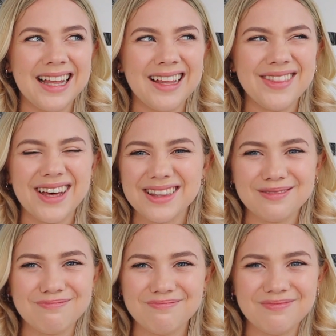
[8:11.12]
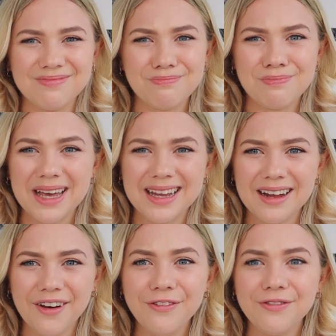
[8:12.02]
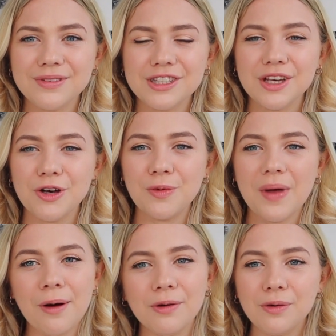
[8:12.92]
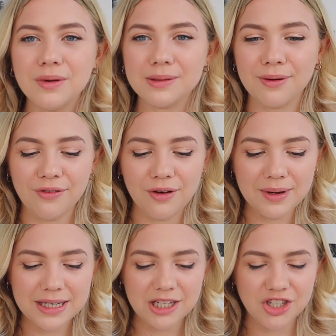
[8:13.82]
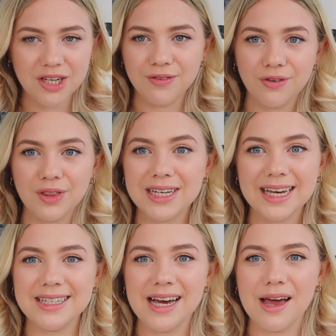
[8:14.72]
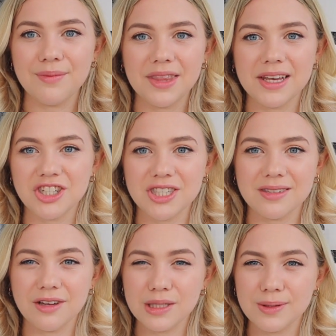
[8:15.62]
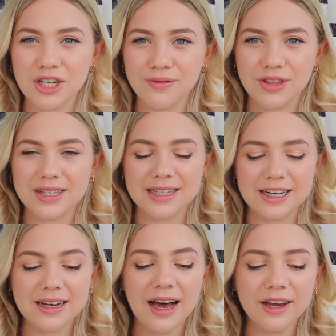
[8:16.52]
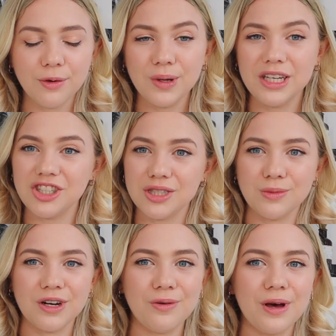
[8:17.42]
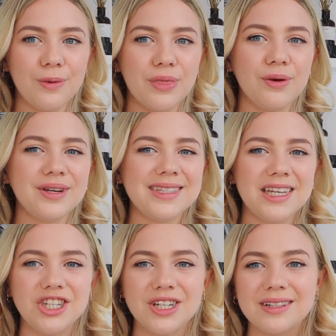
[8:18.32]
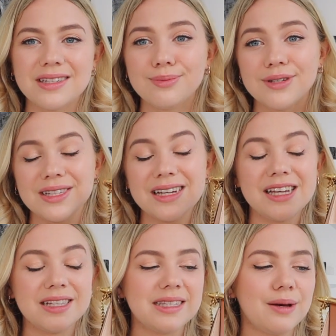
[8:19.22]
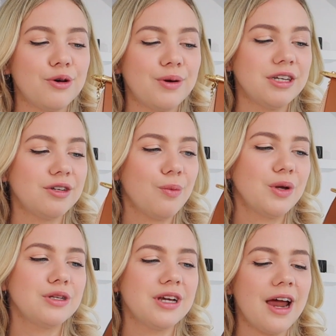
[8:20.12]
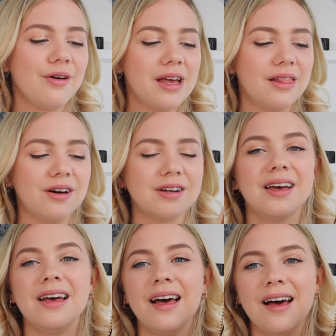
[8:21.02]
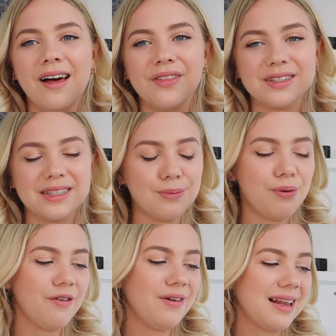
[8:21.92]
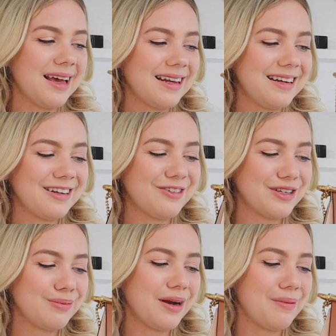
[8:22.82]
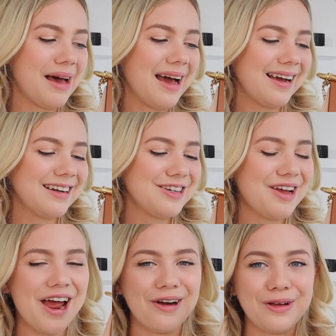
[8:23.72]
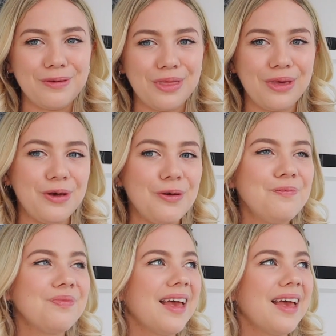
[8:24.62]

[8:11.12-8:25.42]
not big enough. So I would always prefer my D&G for the daytime, and then just switching for this in the night, or when you just run around with your essentials, especially in summer when you don't want to carry a lot. This is the perfect like little crossbody bag to carry with you.